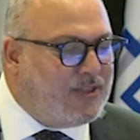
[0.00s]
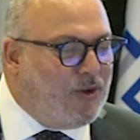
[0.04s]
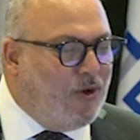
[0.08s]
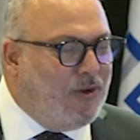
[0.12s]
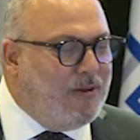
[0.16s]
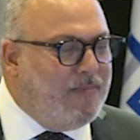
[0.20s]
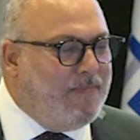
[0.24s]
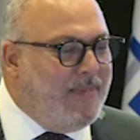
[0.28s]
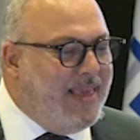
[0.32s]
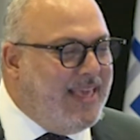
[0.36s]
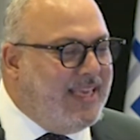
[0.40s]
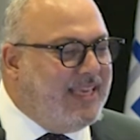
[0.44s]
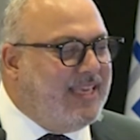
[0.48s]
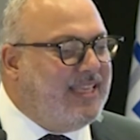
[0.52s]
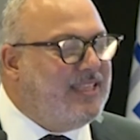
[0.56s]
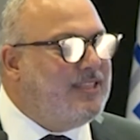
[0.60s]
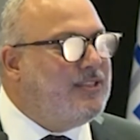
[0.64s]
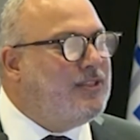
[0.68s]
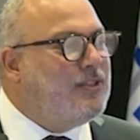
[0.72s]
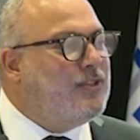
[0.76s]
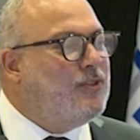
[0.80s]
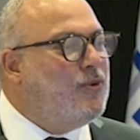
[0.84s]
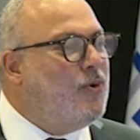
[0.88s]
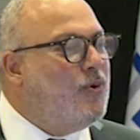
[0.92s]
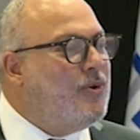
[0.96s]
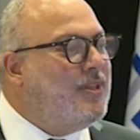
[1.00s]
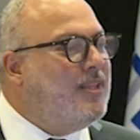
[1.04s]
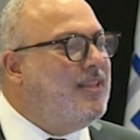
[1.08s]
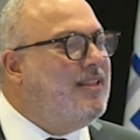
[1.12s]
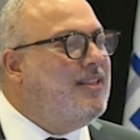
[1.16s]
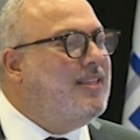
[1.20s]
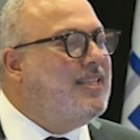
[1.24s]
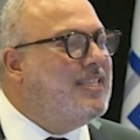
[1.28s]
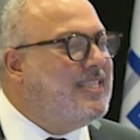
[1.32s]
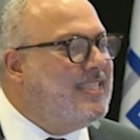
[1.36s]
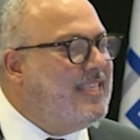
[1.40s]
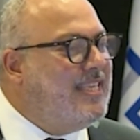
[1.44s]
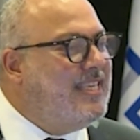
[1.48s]
on making
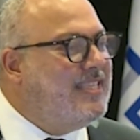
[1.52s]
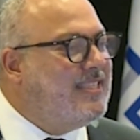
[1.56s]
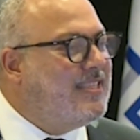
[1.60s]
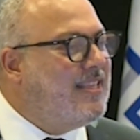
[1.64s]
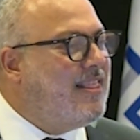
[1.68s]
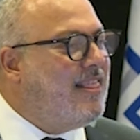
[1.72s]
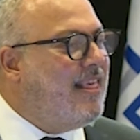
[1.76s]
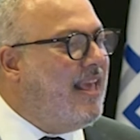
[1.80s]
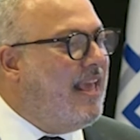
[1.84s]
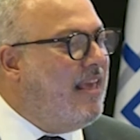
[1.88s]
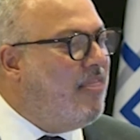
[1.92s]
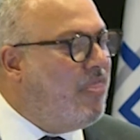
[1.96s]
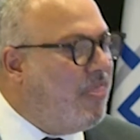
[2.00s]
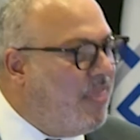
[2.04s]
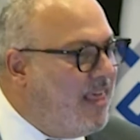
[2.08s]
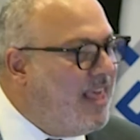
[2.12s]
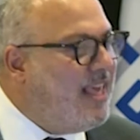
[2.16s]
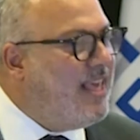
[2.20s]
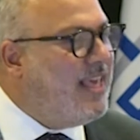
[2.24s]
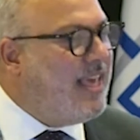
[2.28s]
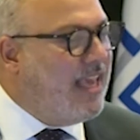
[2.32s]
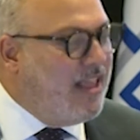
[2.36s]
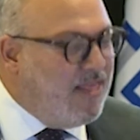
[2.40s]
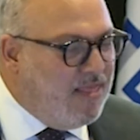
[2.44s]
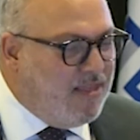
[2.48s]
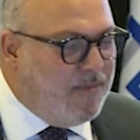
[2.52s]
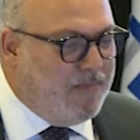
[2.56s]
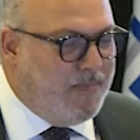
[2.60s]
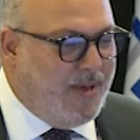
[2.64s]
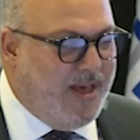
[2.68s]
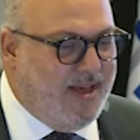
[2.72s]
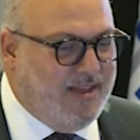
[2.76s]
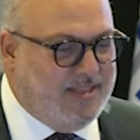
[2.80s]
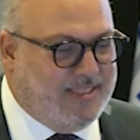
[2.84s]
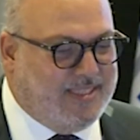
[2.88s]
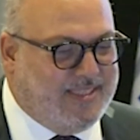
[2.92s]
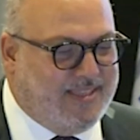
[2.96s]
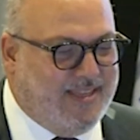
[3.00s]
certain diseases a thing in the
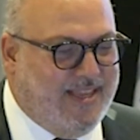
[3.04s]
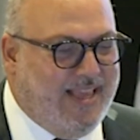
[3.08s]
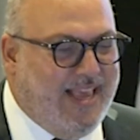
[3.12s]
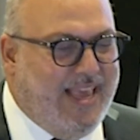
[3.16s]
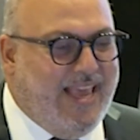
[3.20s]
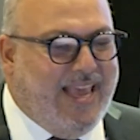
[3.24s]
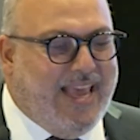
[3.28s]
past.